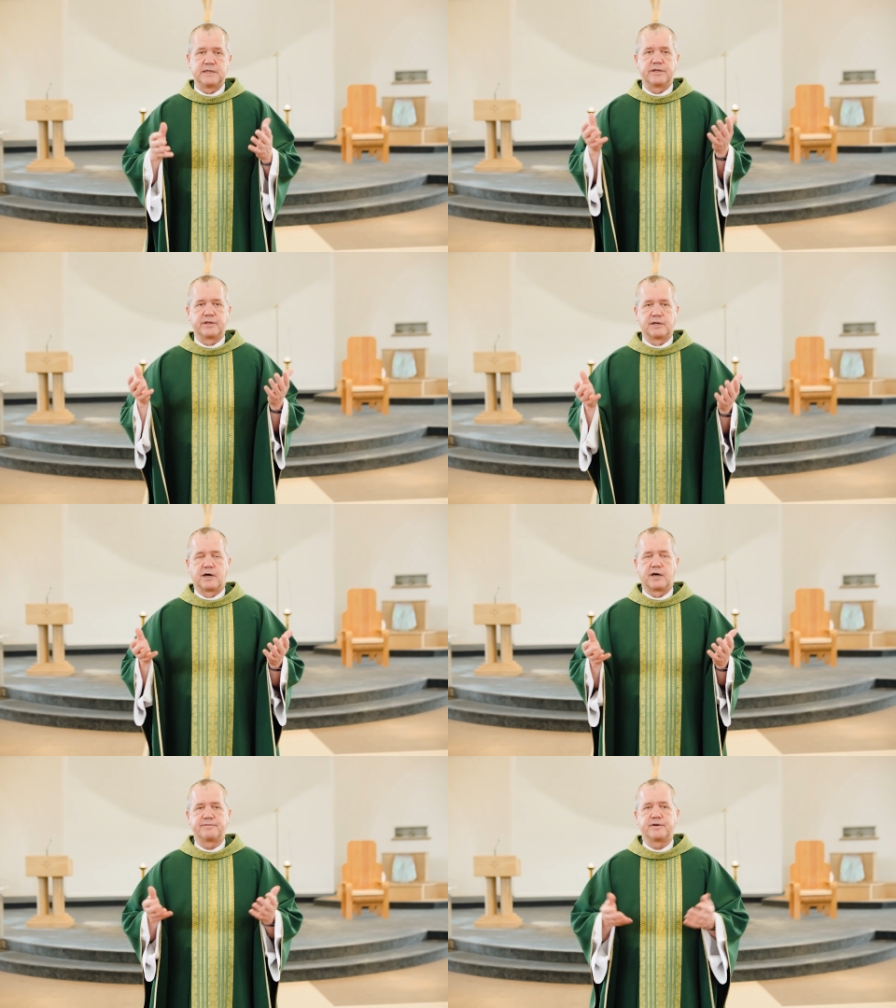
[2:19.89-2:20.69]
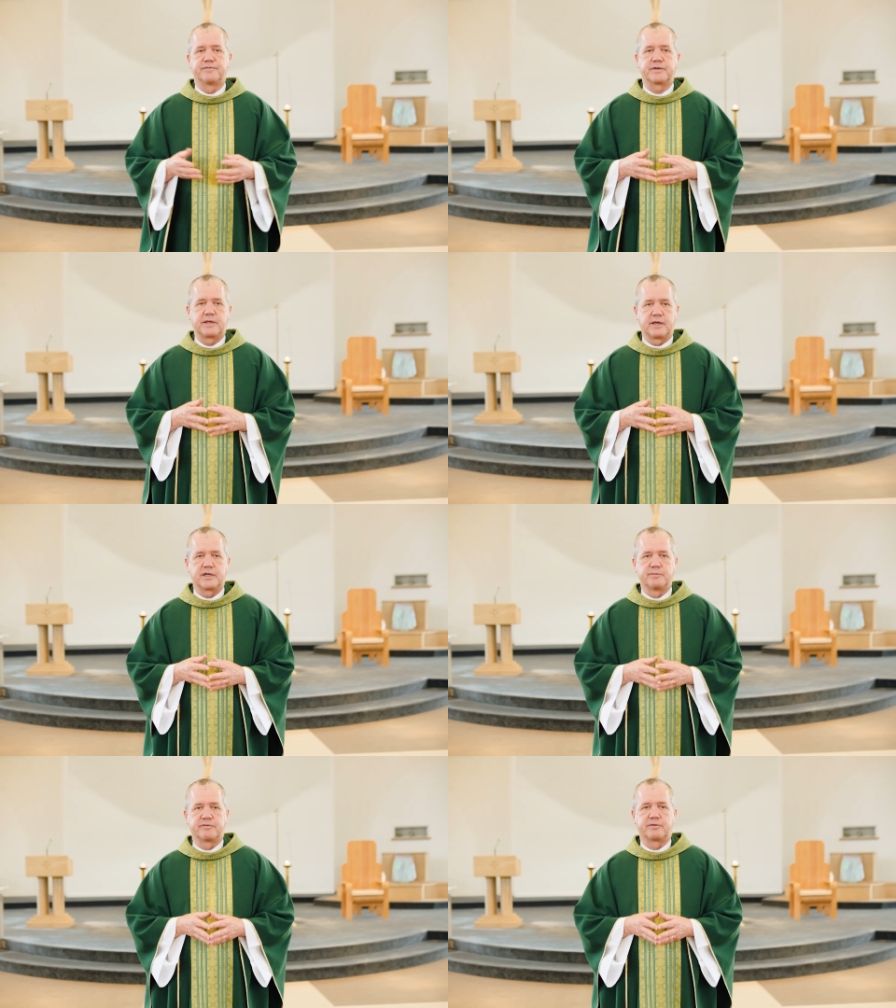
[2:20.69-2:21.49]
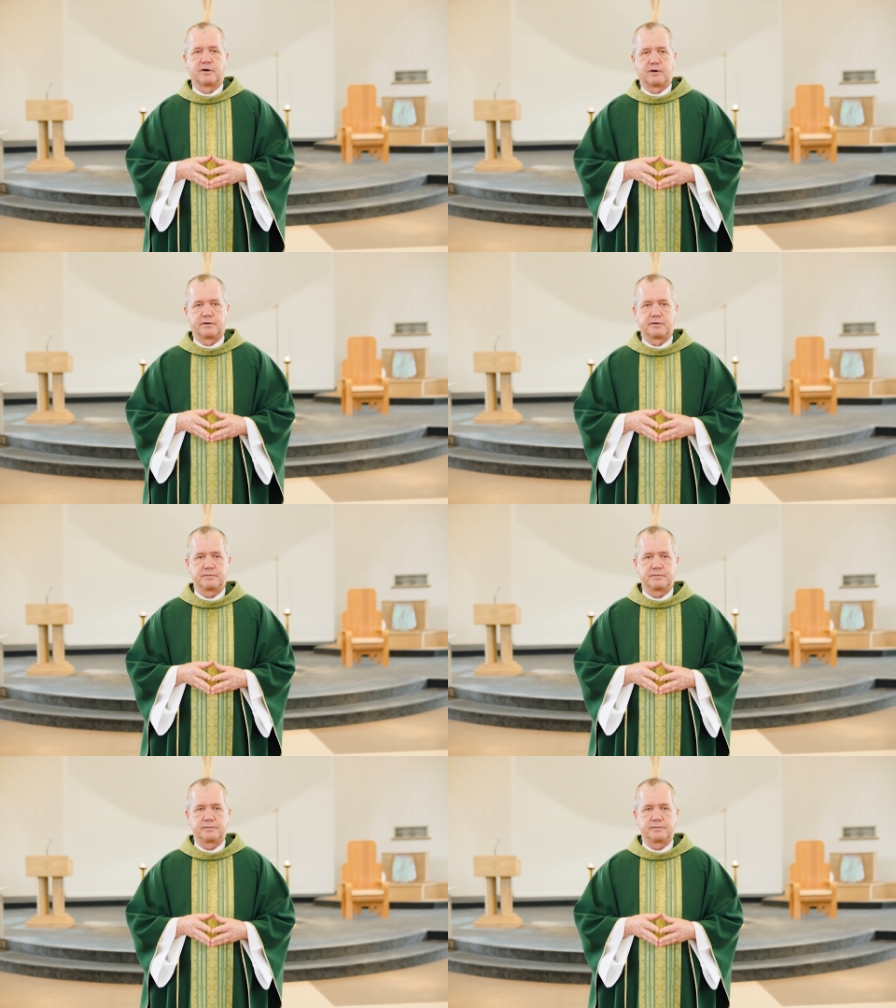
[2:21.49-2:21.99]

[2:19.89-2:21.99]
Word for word: in the life of the kingdom of God.